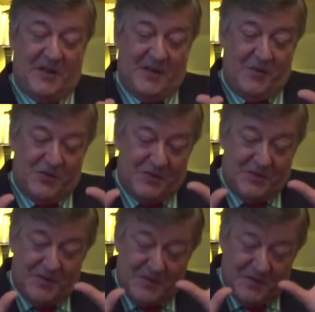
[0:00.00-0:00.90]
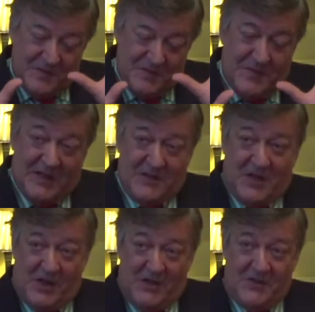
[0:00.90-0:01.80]
I thought should take
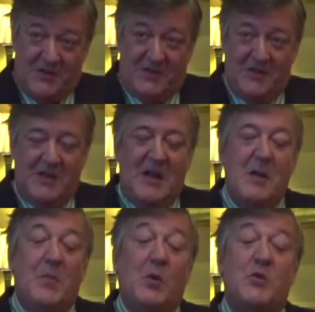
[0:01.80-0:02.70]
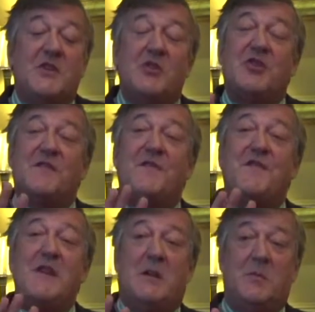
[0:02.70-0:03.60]
a cast, but also should
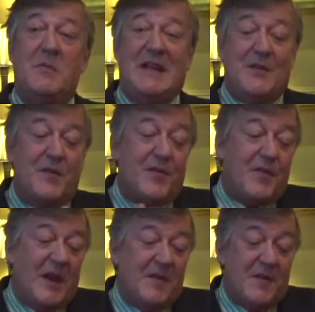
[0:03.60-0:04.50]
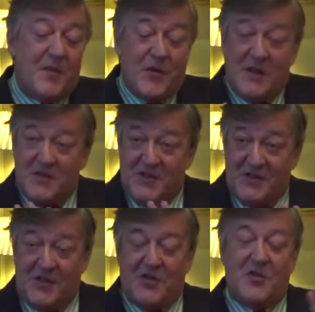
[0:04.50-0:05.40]
film in
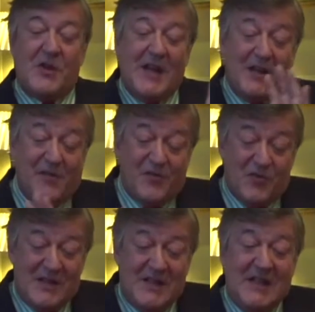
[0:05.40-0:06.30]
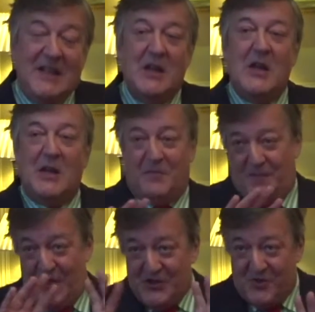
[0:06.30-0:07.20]
360 degree and 3D
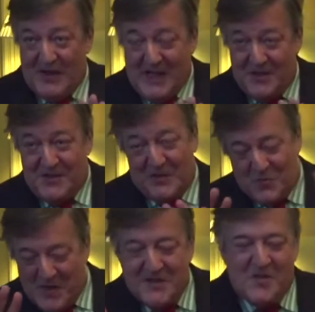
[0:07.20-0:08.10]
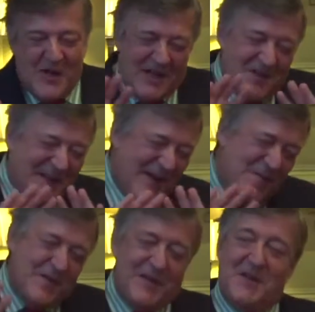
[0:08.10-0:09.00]
virtual reality, augmented reality,
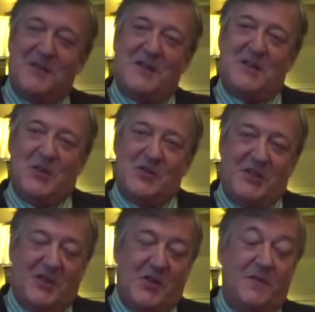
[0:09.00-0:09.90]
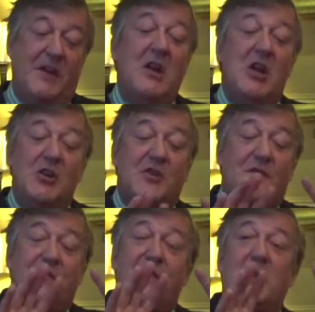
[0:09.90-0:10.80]
everything that technology could offer, should
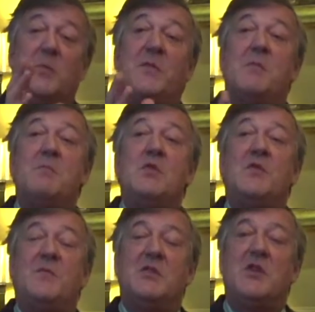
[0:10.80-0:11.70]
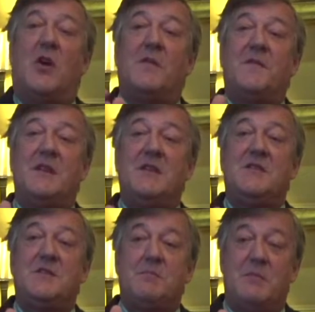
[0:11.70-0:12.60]
film the movement of
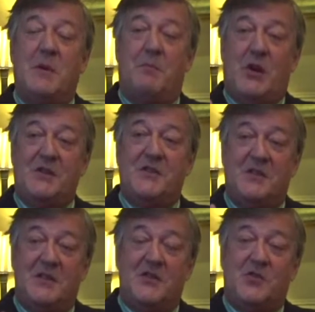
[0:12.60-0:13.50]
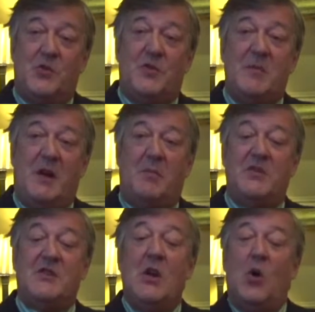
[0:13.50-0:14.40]
these precious and extraordinary
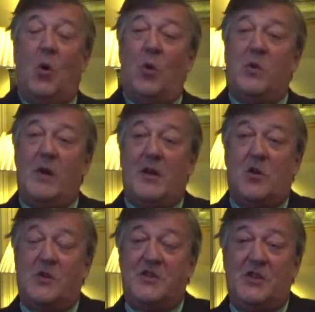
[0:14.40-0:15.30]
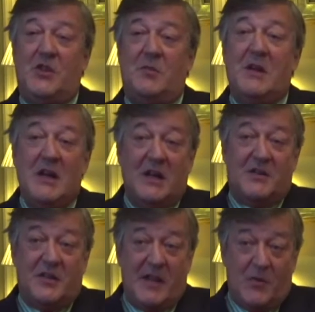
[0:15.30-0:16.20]
marbles all the way across Europe
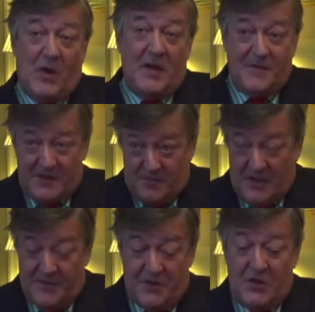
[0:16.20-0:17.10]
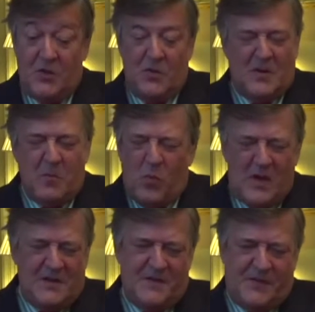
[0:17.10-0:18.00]
until they arrive at the new and
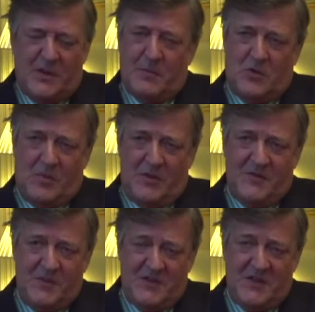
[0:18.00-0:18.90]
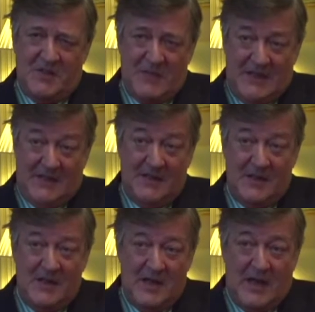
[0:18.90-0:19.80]
wonderful Acropolis Museum in
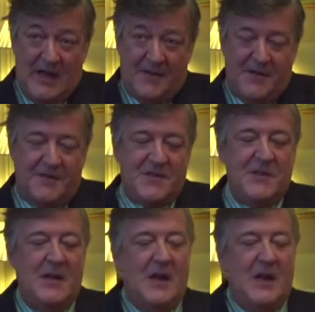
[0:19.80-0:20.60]
Athens.